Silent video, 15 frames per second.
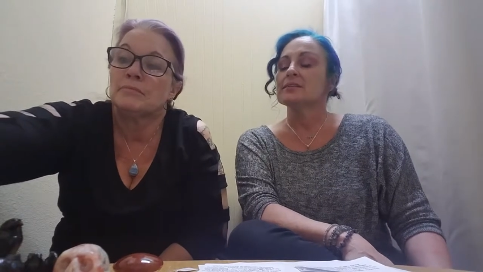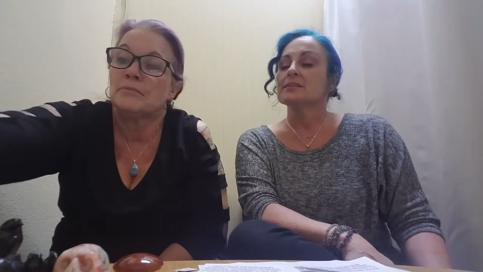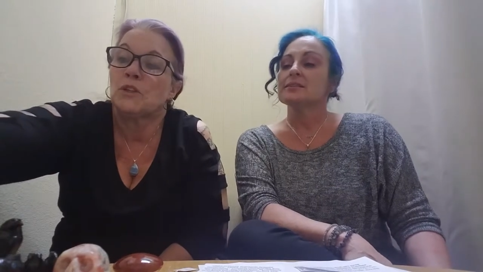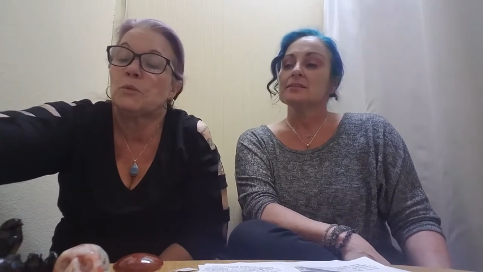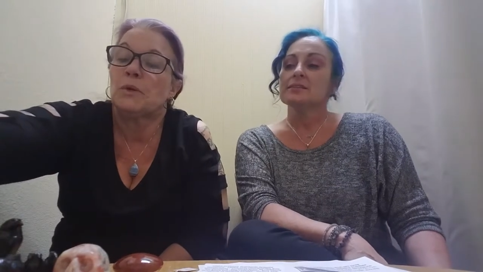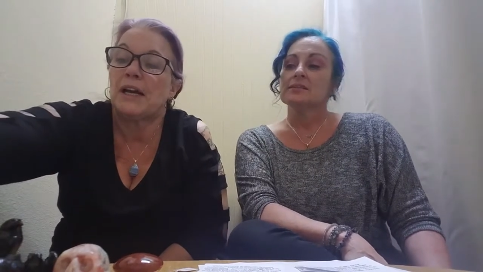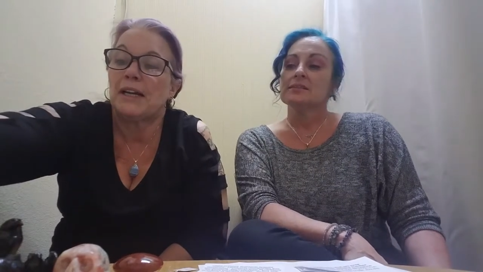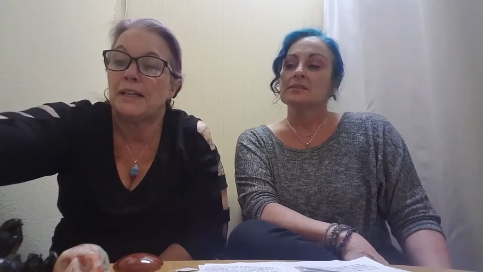
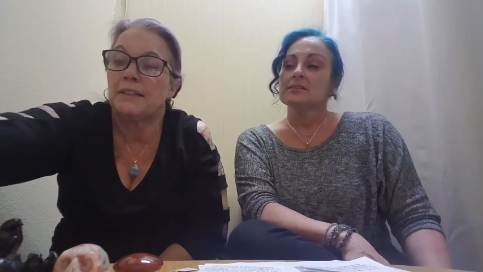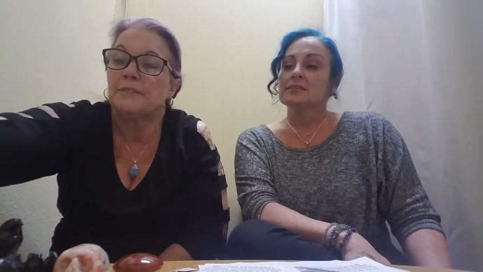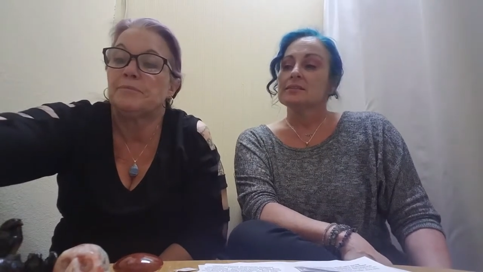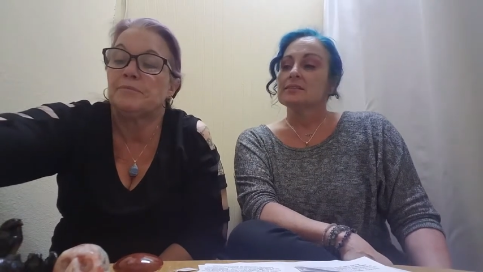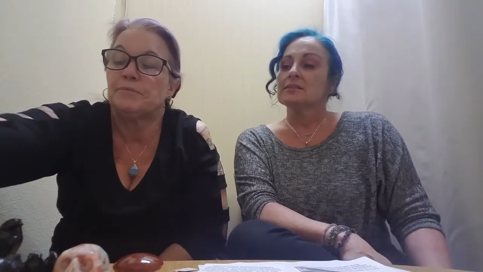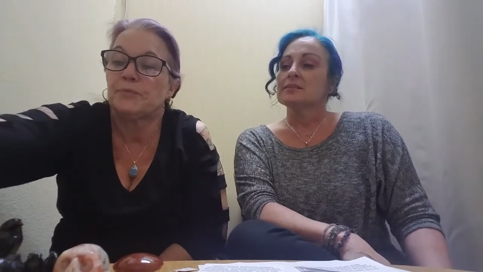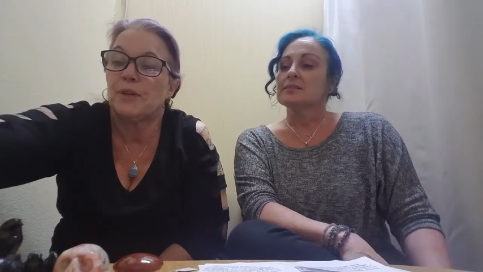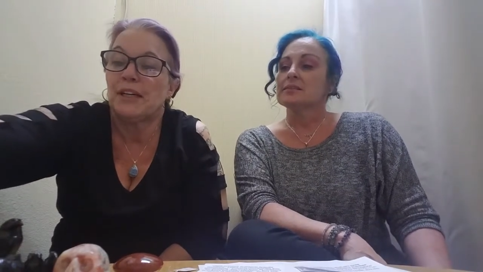Speaker 1: Right,
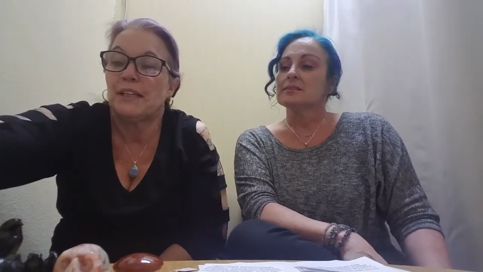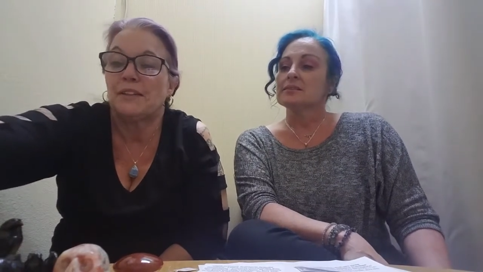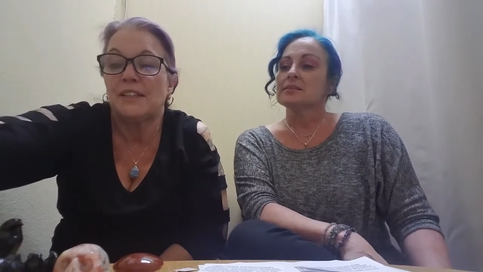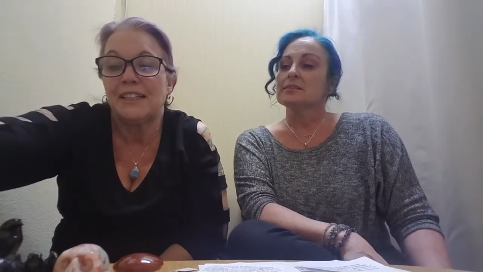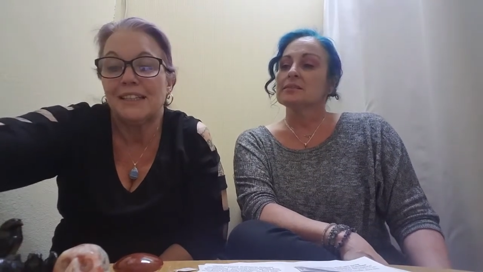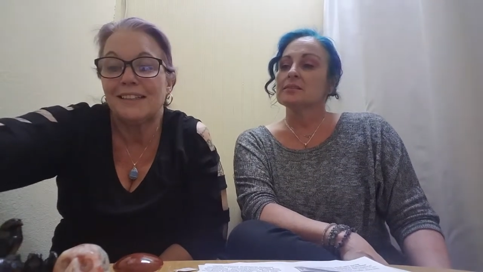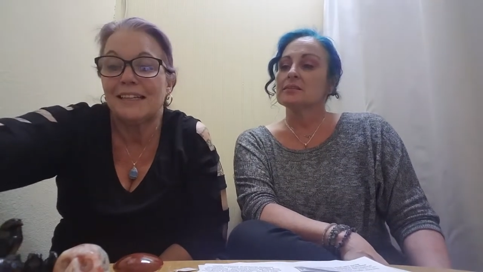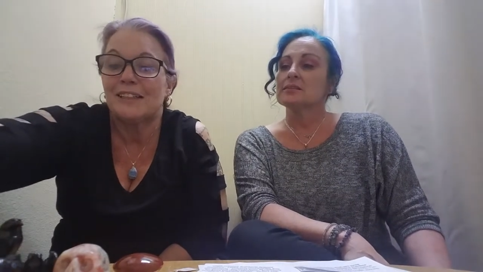right. You
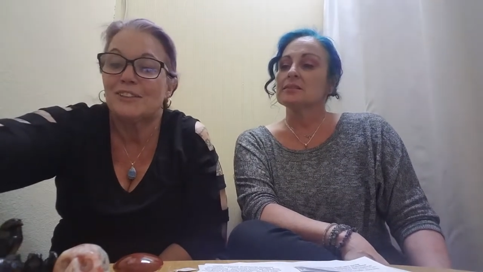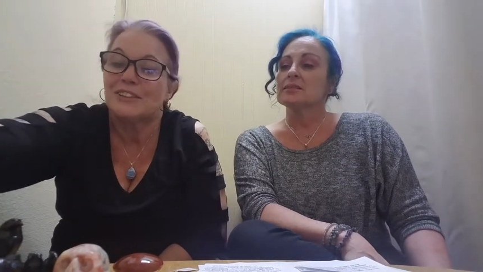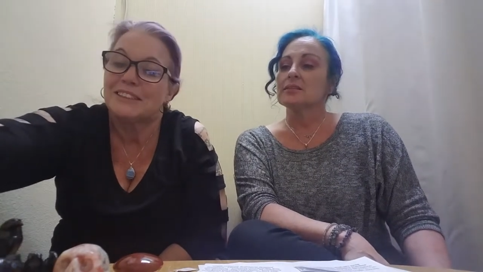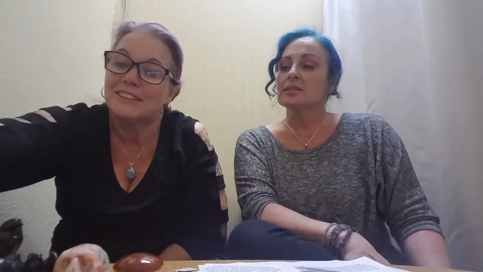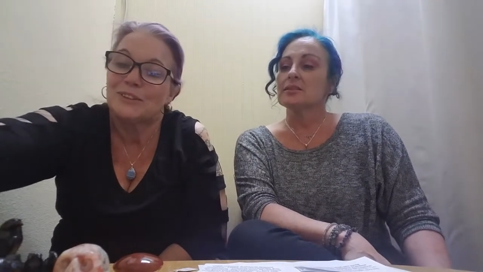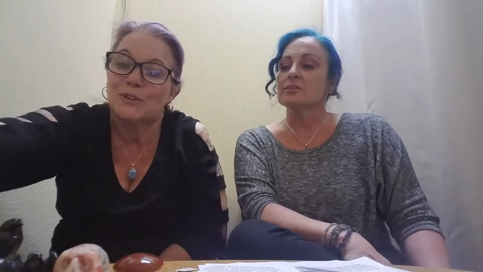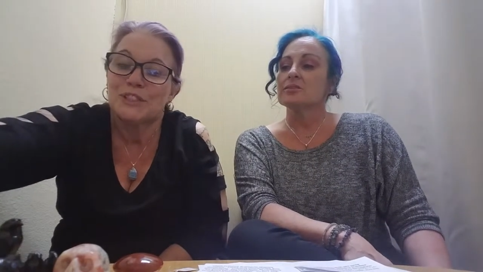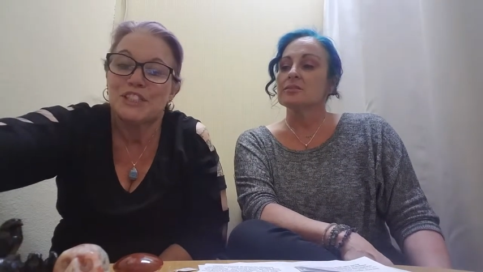know, and
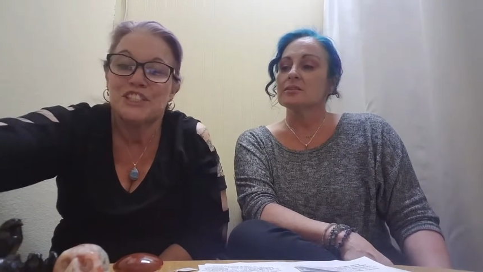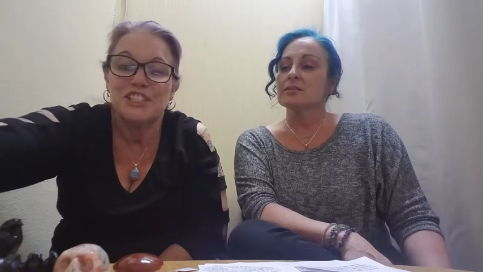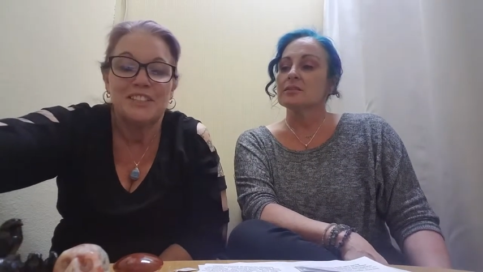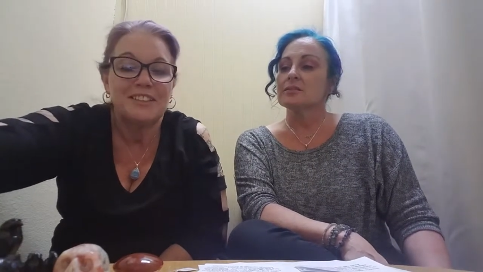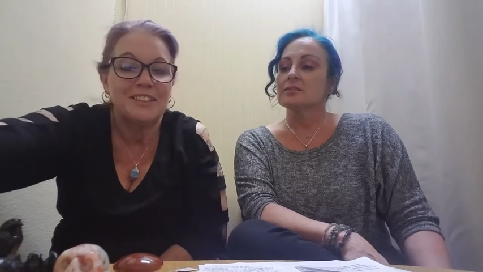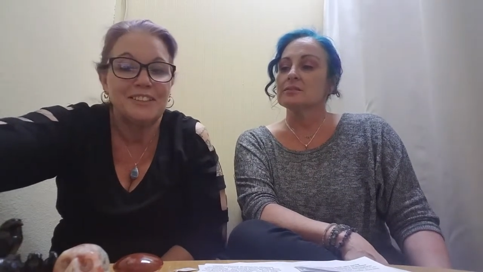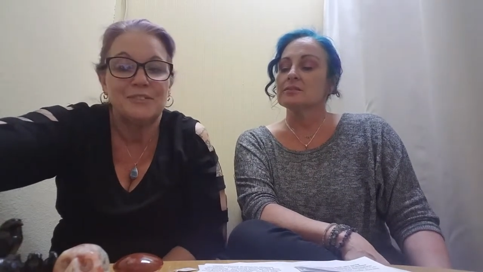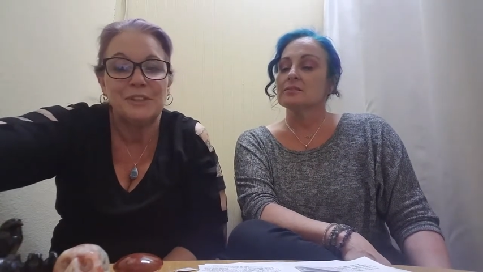orange. You
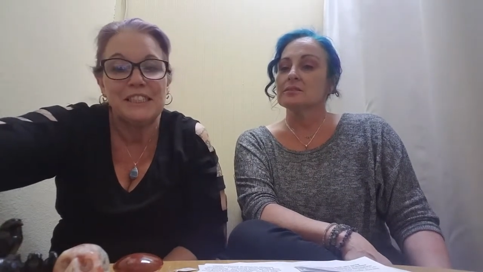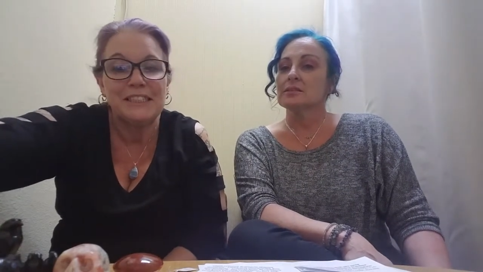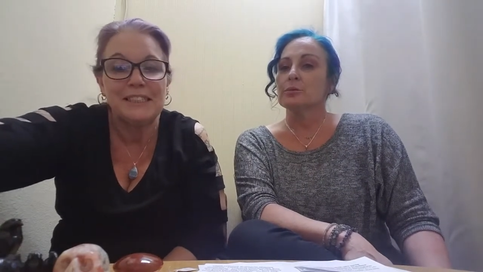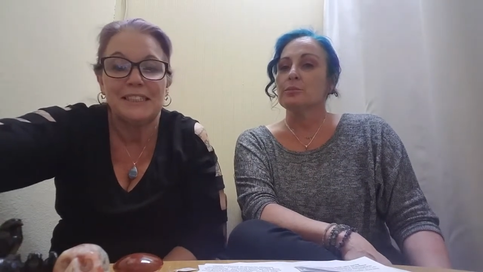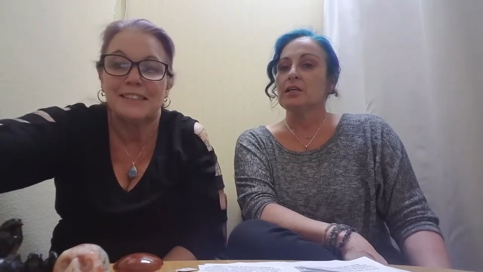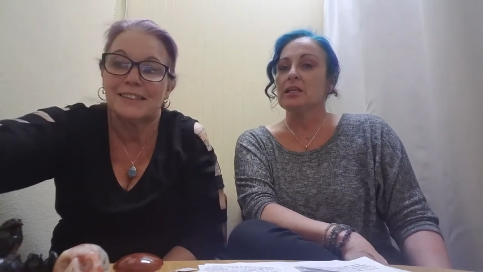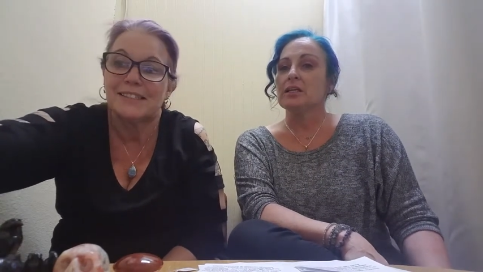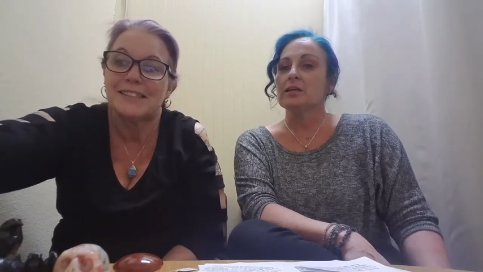know, when you think of
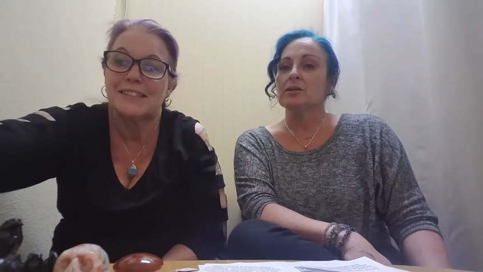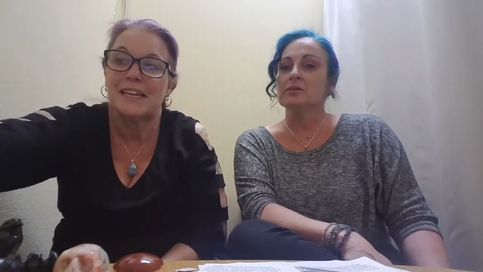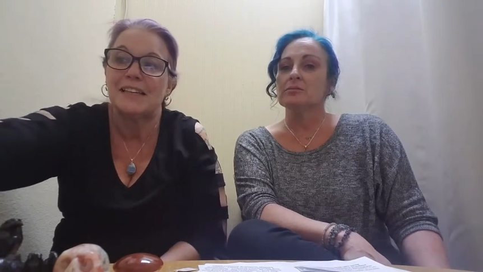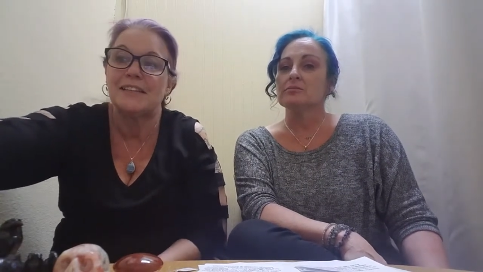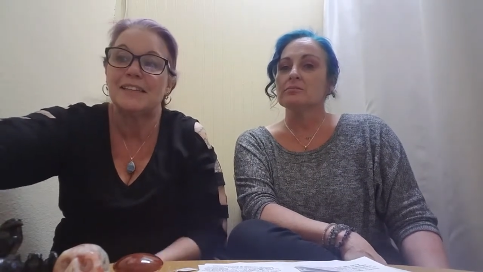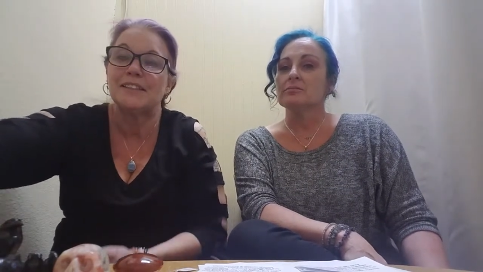the sun,